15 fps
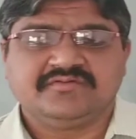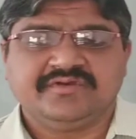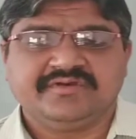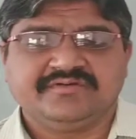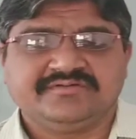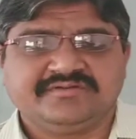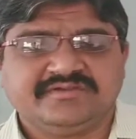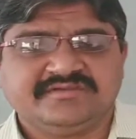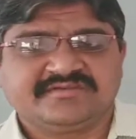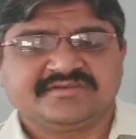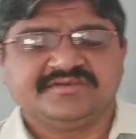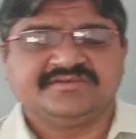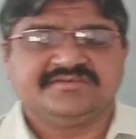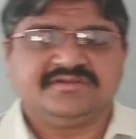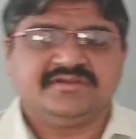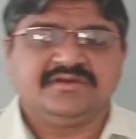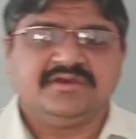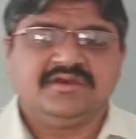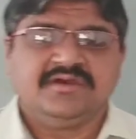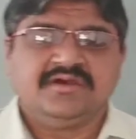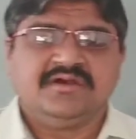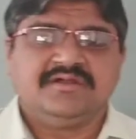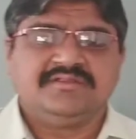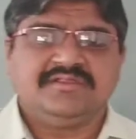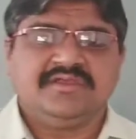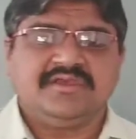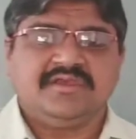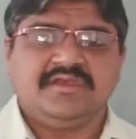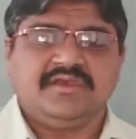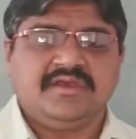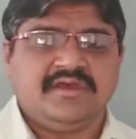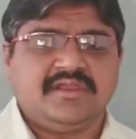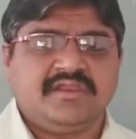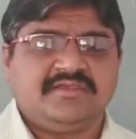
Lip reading: We have discussed the